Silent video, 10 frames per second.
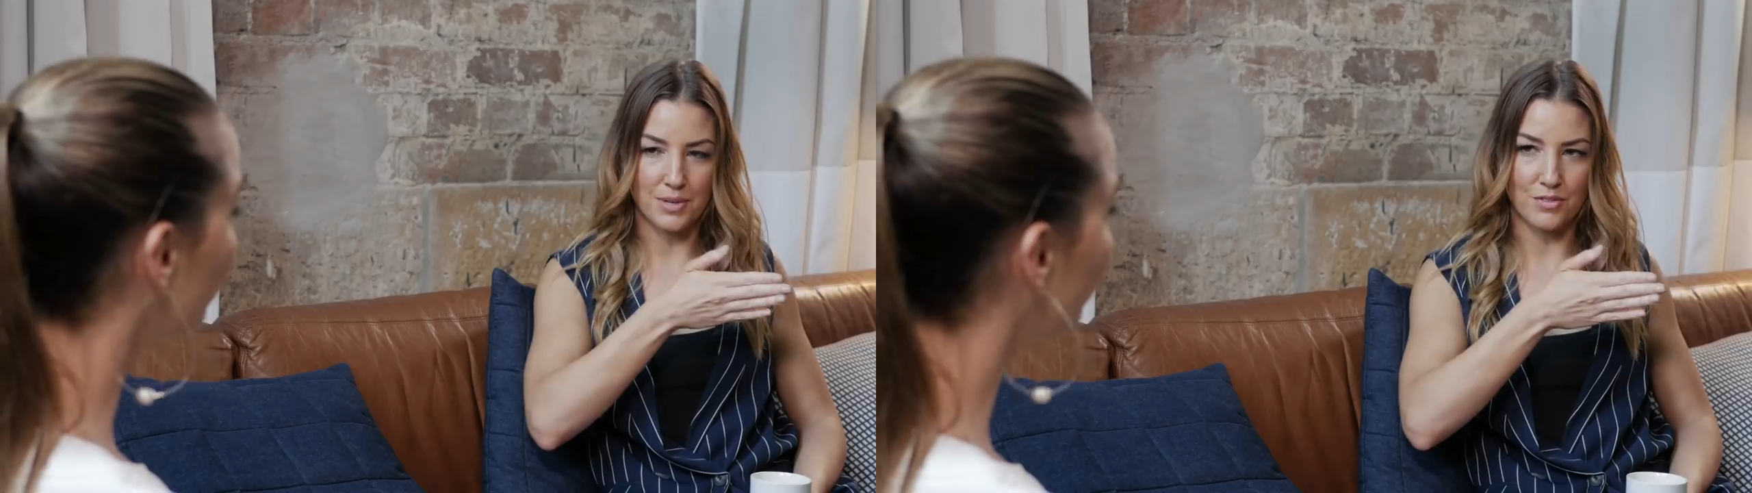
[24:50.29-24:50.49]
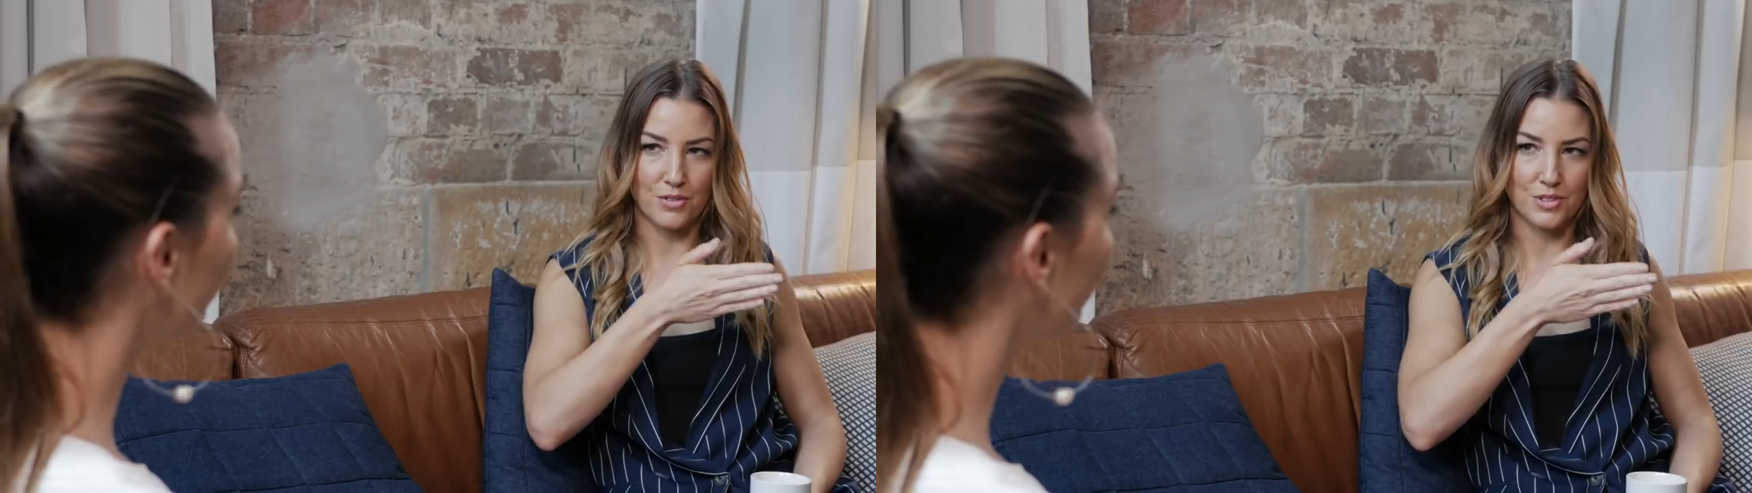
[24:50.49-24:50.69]
but
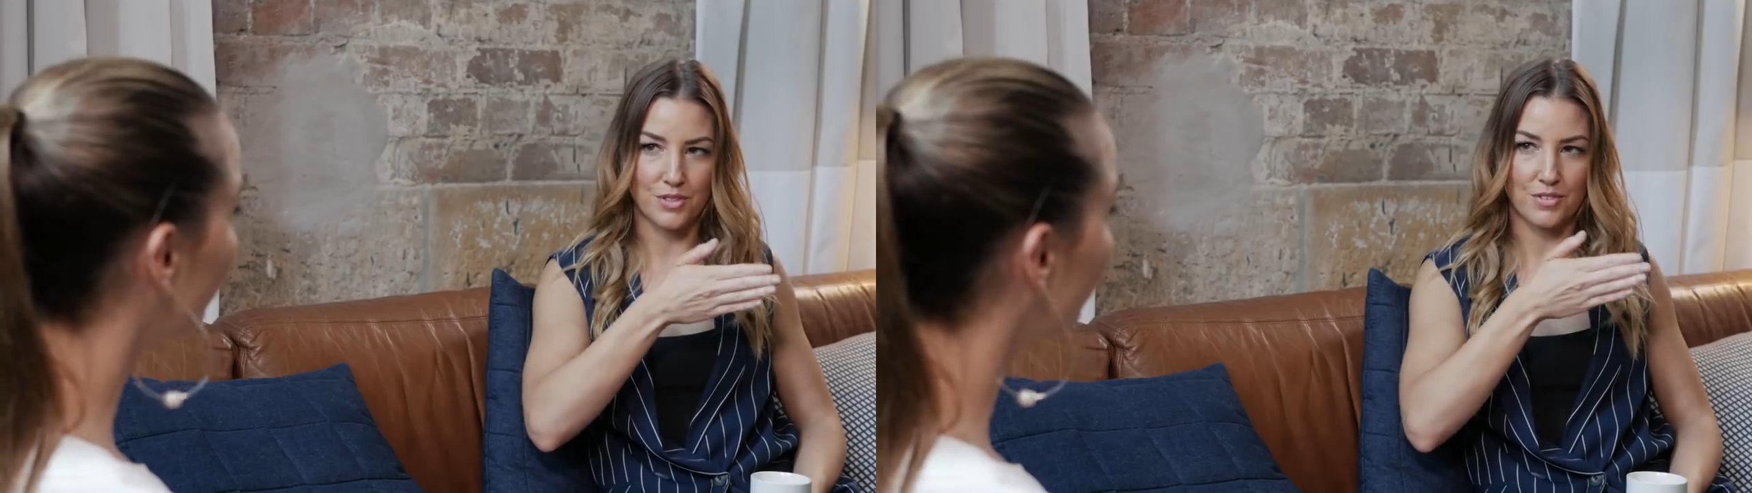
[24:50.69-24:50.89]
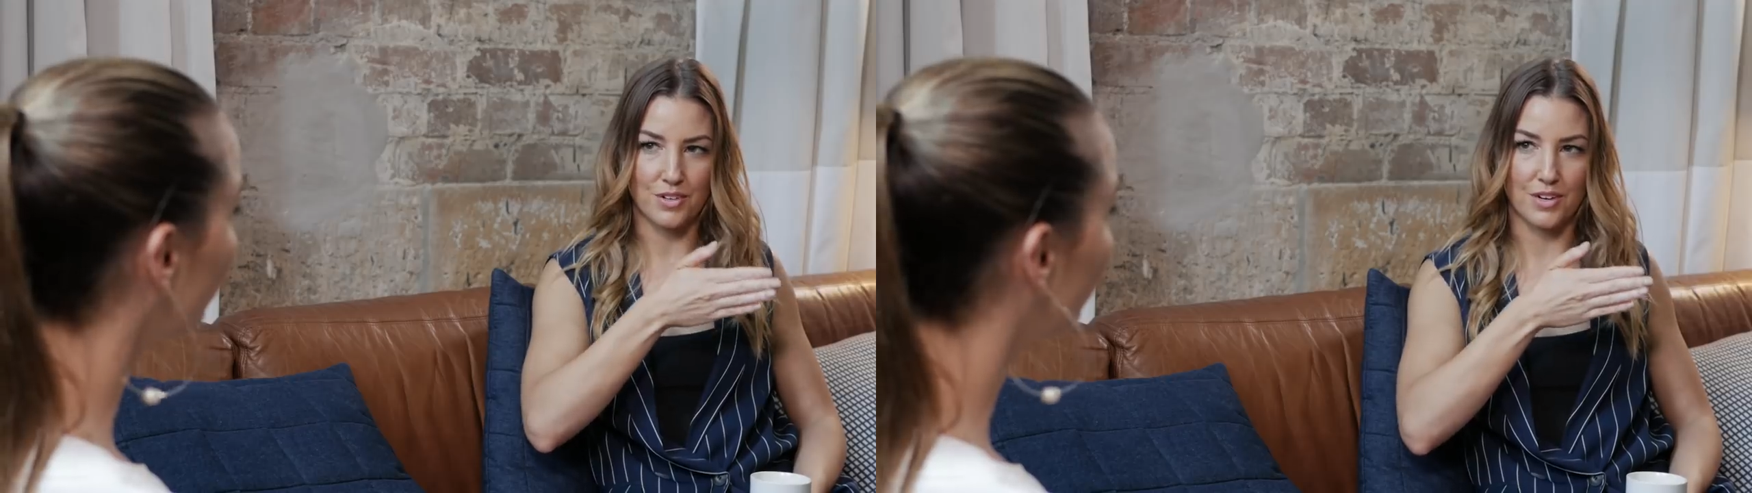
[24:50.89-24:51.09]
you've
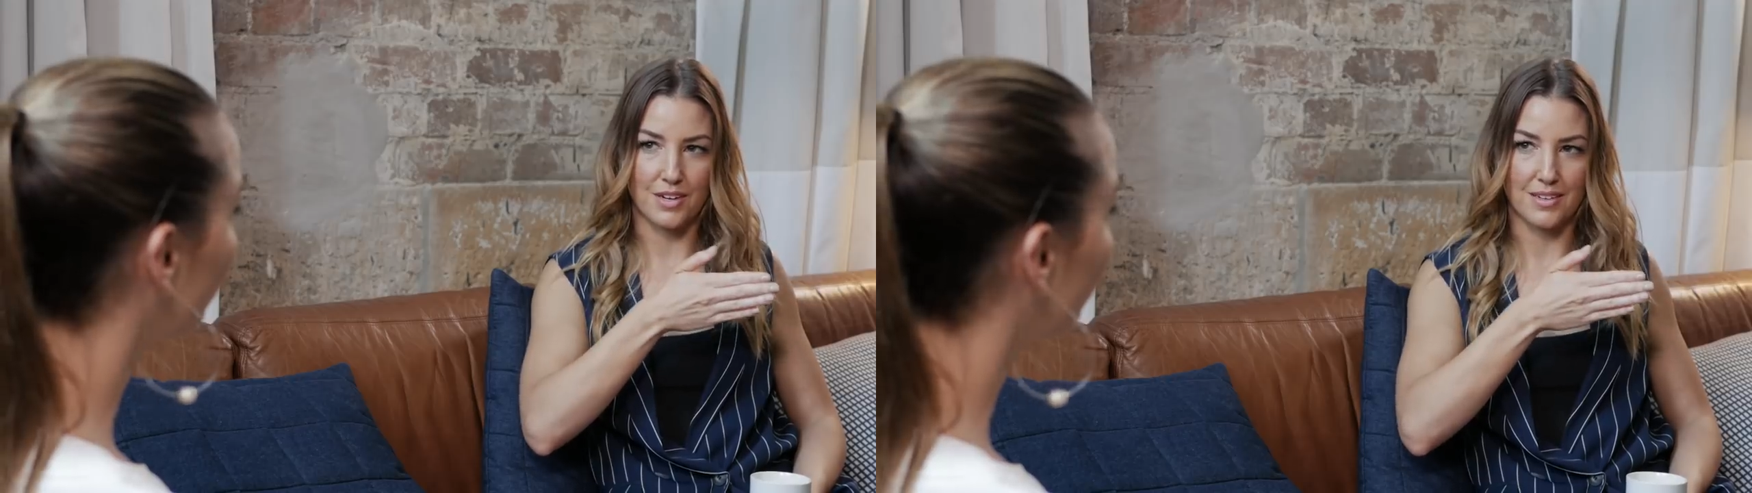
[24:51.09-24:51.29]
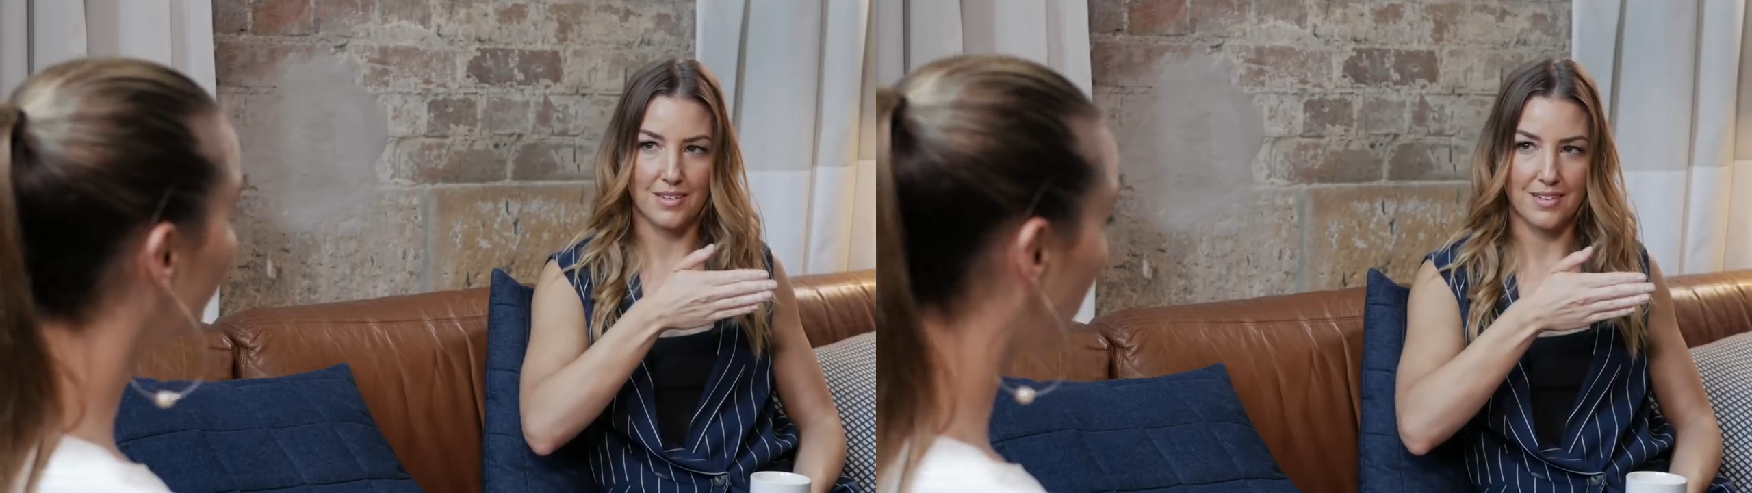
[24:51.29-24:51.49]
also got
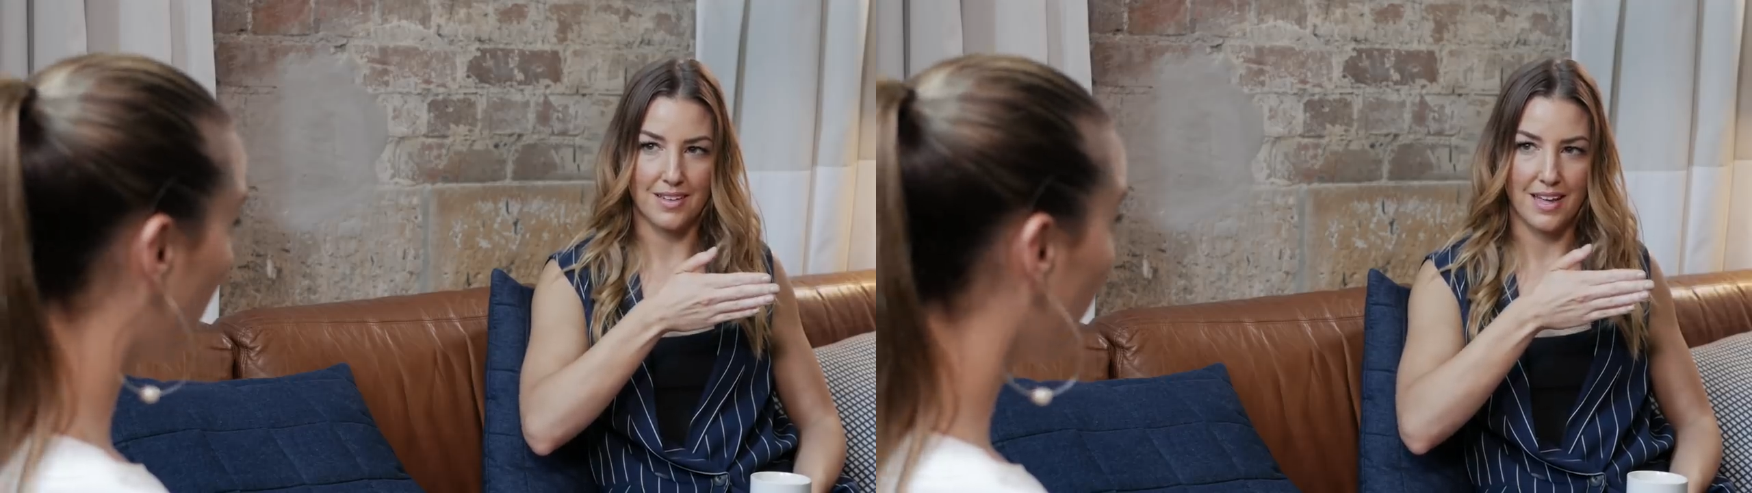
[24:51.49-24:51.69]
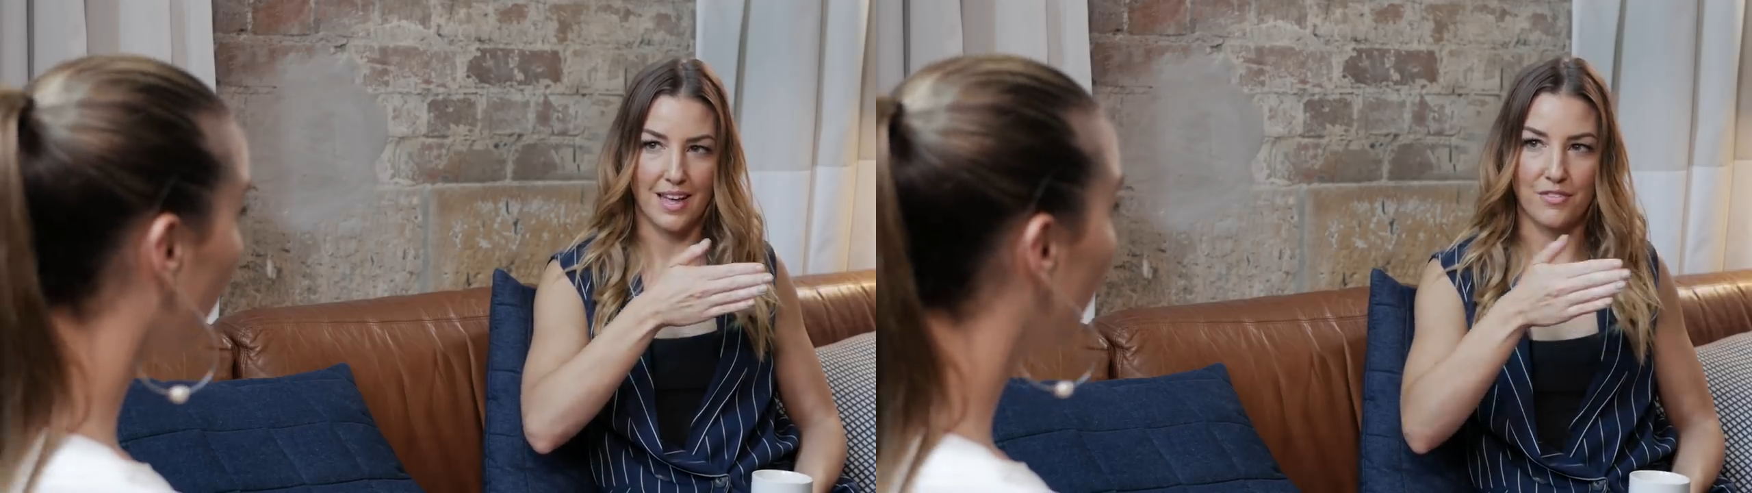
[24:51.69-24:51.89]
to
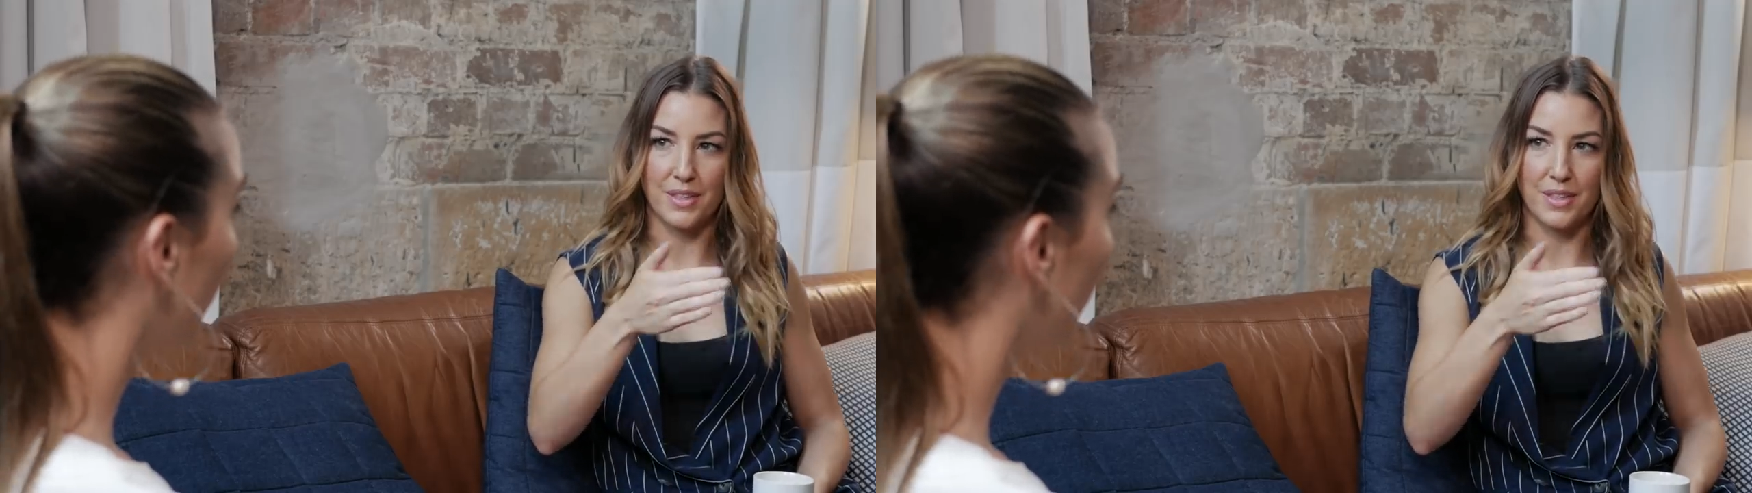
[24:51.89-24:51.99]
have